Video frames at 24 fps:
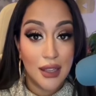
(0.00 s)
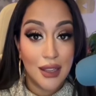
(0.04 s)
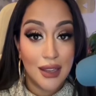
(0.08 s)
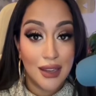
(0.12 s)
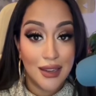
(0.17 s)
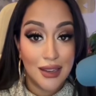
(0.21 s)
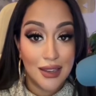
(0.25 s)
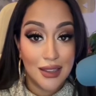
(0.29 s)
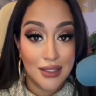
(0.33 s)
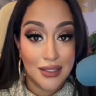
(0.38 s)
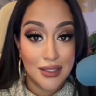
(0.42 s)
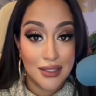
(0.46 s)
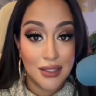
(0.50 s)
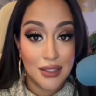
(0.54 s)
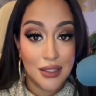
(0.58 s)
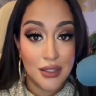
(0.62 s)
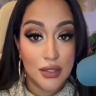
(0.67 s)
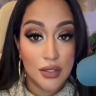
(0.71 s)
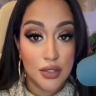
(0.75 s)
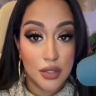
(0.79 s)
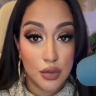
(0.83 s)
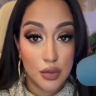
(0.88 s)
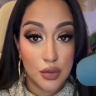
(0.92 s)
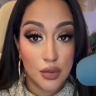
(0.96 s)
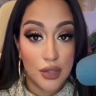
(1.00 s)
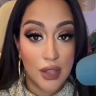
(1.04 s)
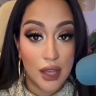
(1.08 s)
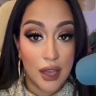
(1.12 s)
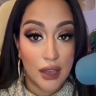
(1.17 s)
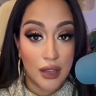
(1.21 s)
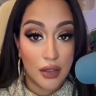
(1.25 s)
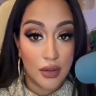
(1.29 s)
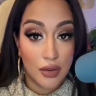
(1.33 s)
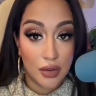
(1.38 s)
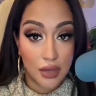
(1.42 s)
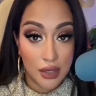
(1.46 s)
Listen to
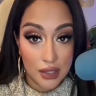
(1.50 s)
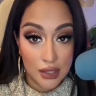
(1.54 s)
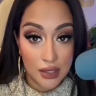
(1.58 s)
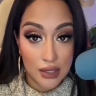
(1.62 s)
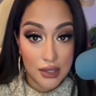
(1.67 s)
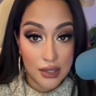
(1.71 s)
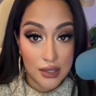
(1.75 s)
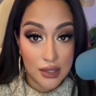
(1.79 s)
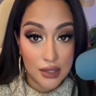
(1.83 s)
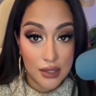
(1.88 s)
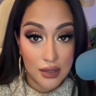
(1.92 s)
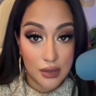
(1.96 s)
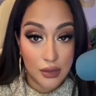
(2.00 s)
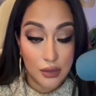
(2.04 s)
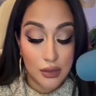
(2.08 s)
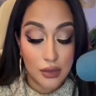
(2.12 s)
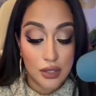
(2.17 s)
that criticism.